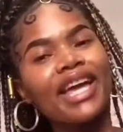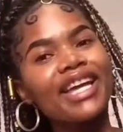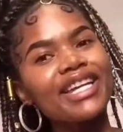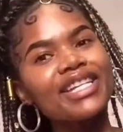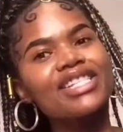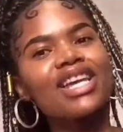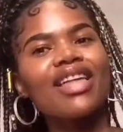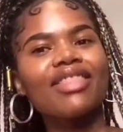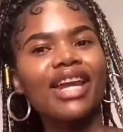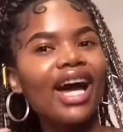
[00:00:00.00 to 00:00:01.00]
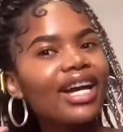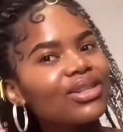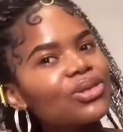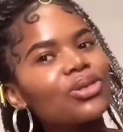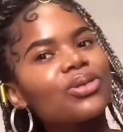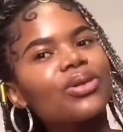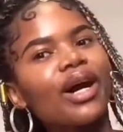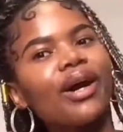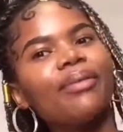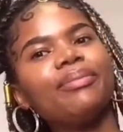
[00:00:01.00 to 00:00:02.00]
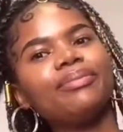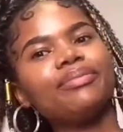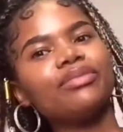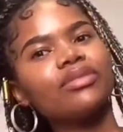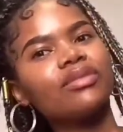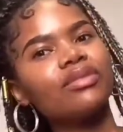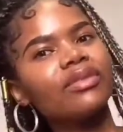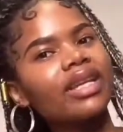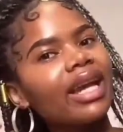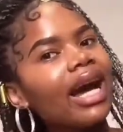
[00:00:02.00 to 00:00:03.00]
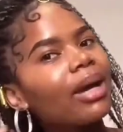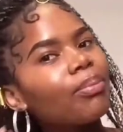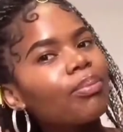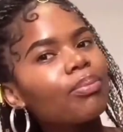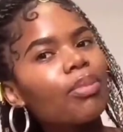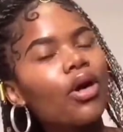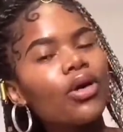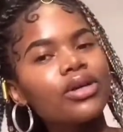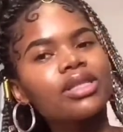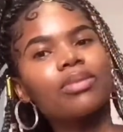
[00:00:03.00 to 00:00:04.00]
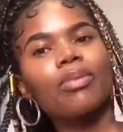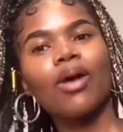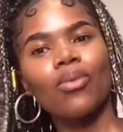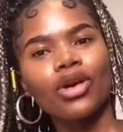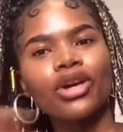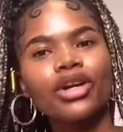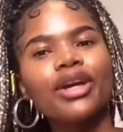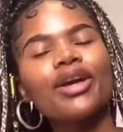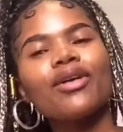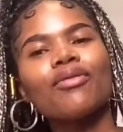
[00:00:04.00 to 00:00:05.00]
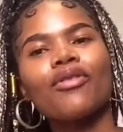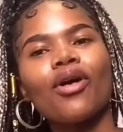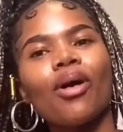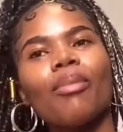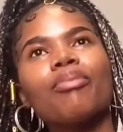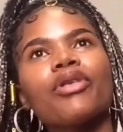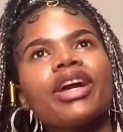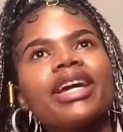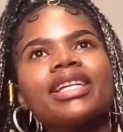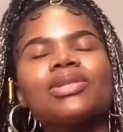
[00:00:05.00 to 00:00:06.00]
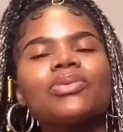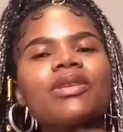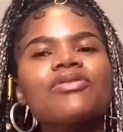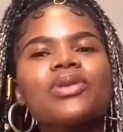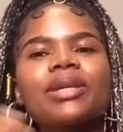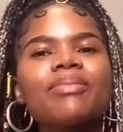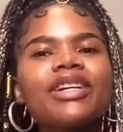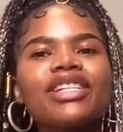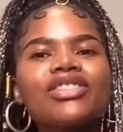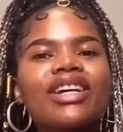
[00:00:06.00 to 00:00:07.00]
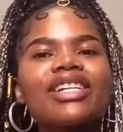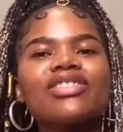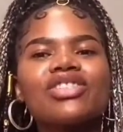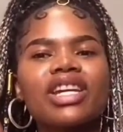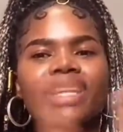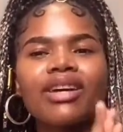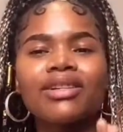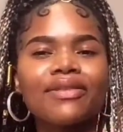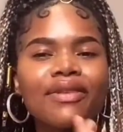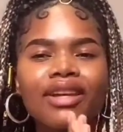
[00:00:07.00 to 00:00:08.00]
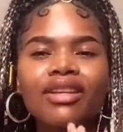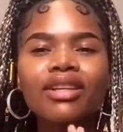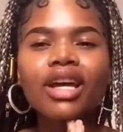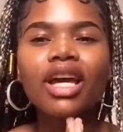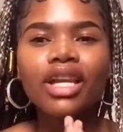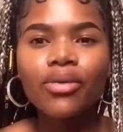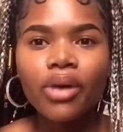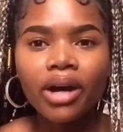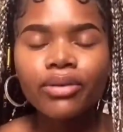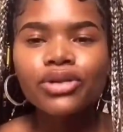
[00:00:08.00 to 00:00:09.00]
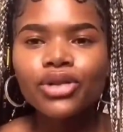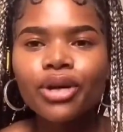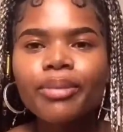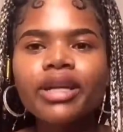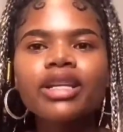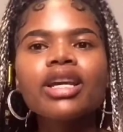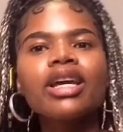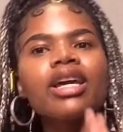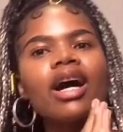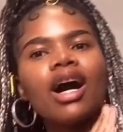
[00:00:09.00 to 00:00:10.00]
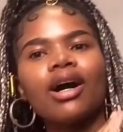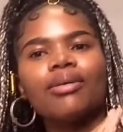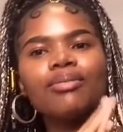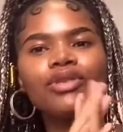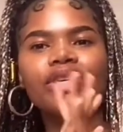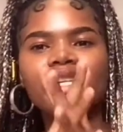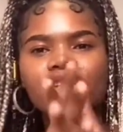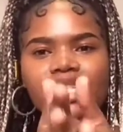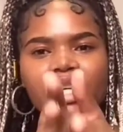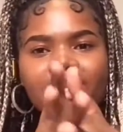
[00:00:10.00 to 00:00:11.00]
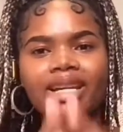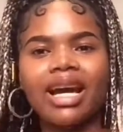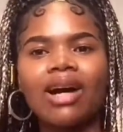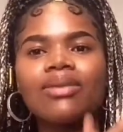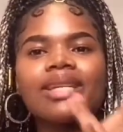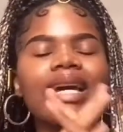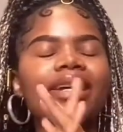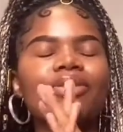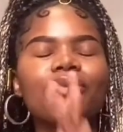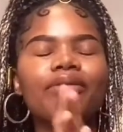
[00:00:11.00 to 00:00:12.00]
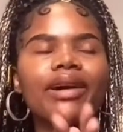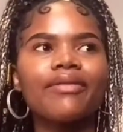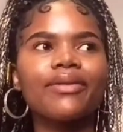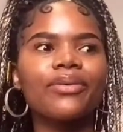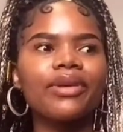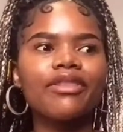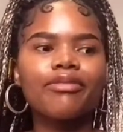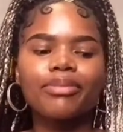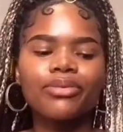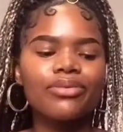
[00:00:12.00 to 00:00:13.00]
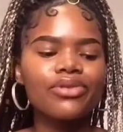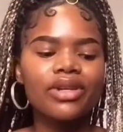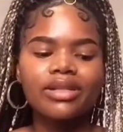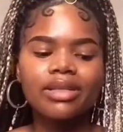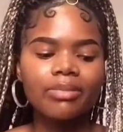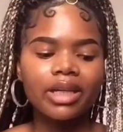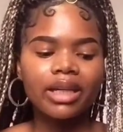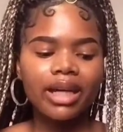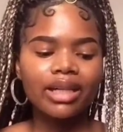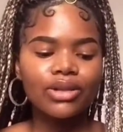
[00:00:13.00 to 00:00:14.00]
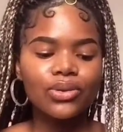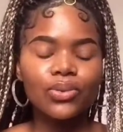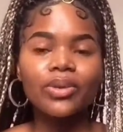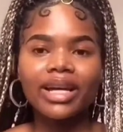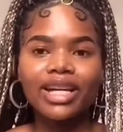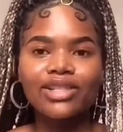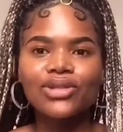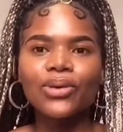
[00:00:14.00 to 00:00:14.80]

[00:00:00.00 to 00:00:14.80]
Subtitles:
page that I do, that I post my work from braids, weave treatment. You guys can check it out if you're in and around Durban. You can check that out. I can revive your weave, trust me, I can do that.